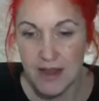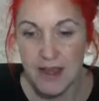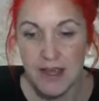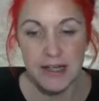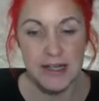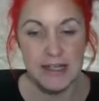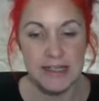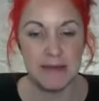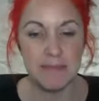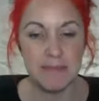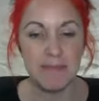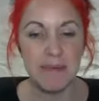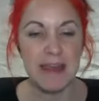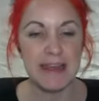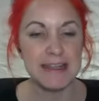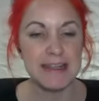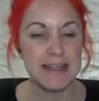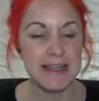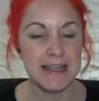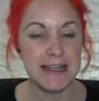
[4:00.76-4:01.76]
because it
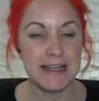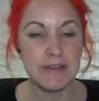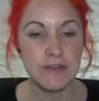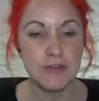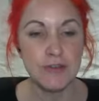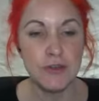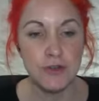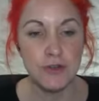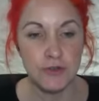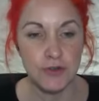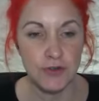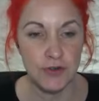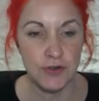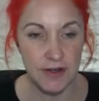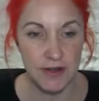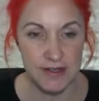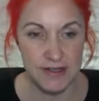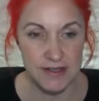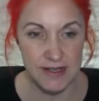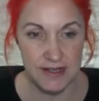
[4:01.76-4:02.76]
basically
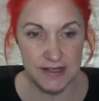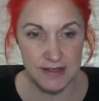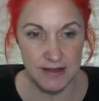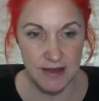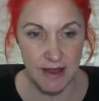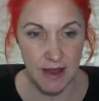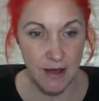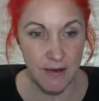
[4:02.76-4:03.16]
neutralizes